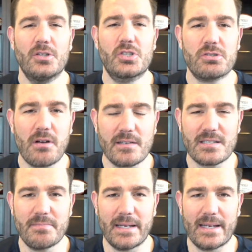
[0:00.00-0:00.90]

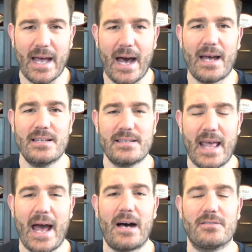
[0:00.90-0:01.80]
Trust me, guys,
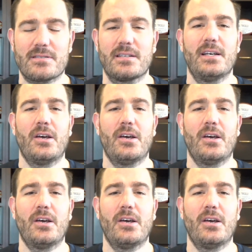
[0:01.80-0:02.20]
gals,